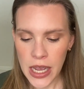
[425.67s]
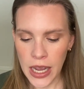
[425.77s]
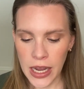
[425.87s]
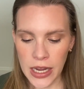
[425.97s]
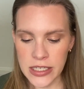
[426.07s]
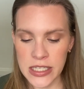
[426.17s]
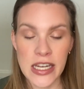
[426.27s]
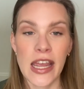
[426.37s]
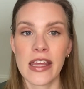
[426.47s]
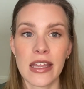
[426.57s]
And
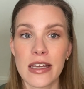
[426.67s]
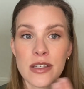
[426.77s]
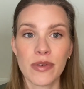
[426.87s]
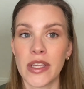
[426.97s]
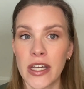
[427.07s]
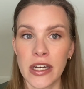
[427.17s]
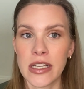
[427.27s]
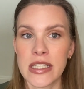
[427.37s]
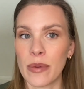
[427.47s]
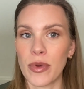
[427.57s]
today I think is a really good
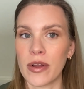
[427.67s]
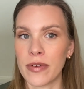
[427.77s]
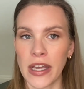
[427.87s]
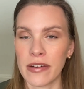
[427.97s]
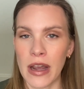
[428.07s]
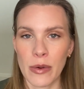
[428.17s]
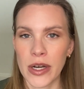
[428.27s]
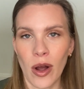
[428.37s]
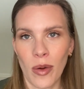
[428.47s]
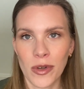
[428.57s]
example of kind of how
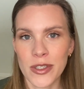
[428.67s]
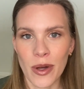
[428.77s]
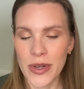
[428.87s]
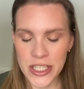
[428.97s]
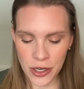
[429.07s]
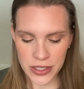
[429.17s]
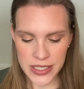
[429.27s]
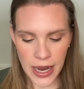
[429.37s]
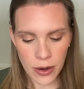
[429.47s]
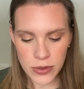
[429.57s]
it almost always turns
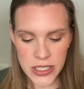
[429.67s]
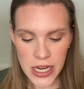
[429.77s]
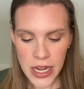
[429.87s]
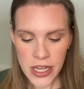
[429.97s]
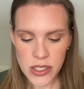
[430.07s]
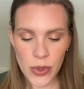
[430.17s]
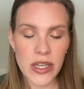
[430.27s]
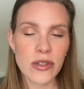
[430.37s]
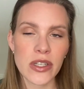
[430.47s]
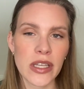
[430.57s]
out. So I
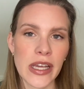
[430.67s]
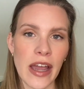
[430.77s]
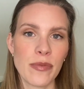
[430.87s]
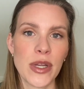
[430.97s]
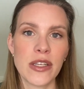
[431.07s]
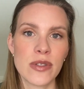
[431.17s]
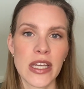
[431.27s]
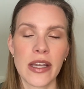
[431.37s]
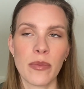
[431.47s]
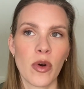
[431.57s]
usually have been
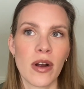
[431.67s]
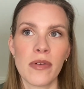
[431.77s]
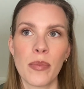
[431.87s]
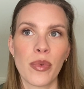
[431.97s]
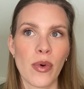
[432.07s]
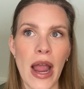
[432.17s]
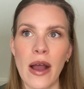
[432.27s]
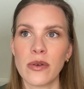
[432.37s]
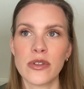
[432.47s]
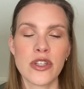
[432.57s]
using more of a
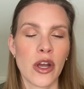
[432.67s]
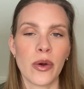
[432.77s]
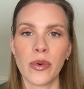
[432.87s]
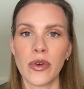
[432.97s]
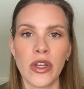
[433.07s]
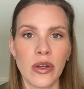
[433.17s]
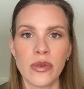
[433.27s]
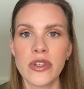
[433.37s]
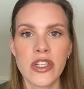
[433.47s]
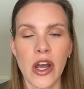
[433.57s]
brown tone,
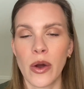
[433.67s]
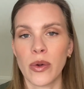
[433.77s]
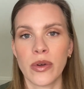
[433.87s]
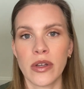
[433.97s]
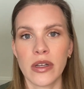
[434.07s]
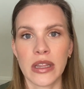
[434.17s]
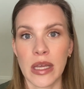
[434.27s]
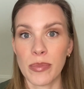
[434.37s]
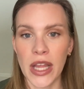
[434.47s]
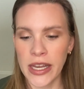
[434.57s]
nude toned
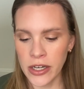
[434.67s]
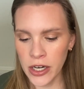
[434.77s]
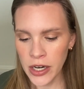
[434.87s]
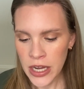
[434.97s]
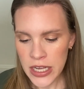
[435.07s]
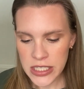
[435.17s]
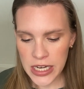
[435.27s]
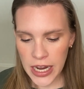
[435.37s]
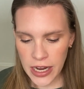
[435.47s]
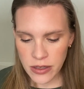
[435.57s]
lip liner.
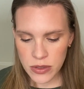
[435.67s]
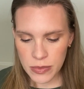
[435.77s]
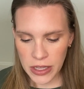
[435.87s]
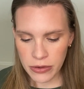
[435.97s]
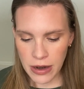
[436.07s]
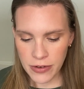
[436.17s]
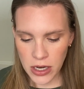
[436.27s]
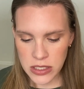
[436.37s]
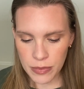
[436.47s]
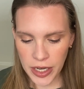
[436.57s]
Today I use my Thrive
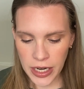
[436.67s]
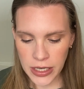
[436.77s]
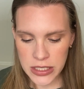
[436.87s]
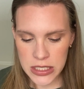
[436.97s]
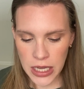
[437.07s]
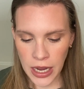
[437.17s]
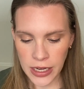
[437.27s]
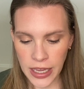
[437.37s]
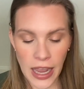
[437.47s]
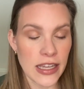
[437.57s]
Causemetics
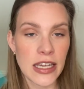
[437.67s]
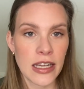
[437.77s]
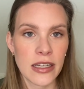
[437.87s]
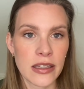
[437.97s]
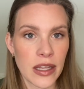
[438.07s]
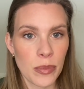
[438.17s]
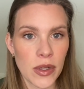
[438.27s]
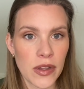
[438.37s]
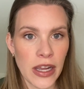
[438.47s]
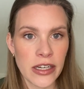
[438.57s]
Kackie lip
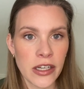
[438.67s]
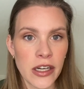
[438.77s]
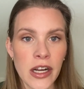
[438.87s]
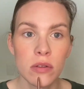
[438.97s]
liner.